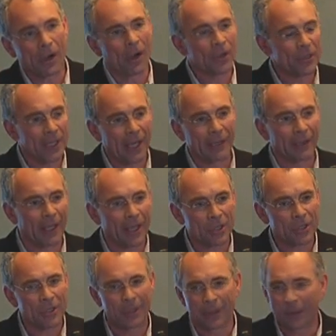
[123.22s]
calls she had
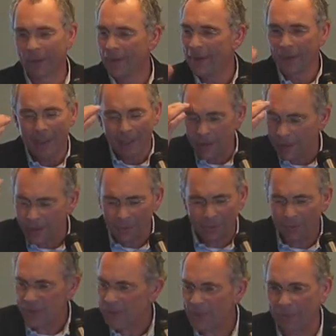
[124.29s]
last year,
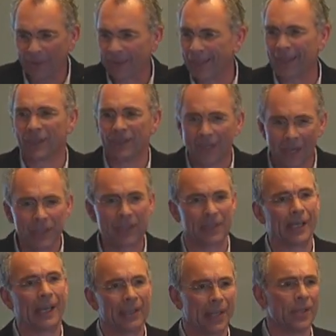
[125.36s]
there was something like a dozen
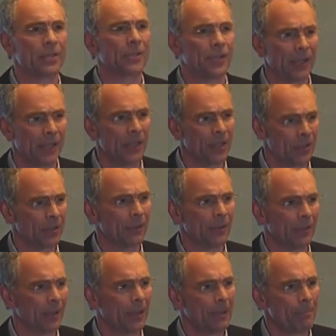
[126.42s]
citations issued.
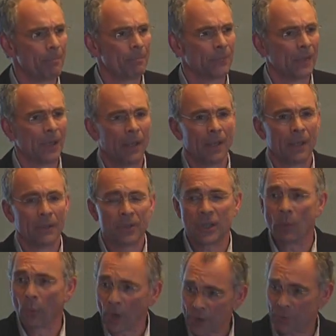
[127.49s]

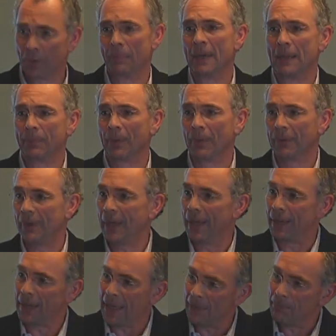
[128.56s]
She works with people,
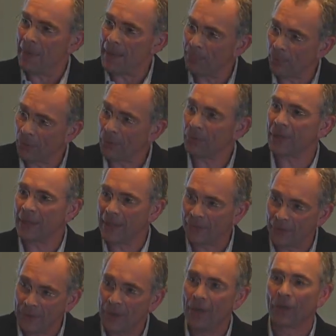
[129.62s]
and people
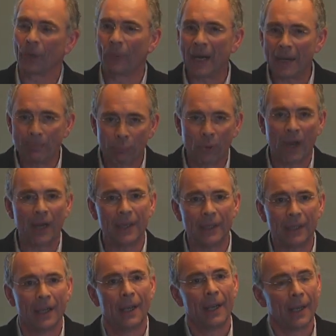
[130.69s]
given the right
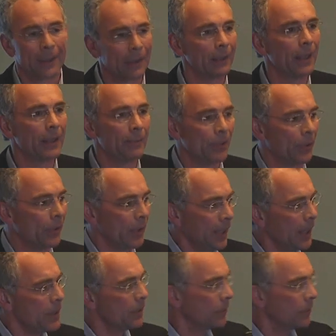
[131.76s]
prodding and to let them know that, hey,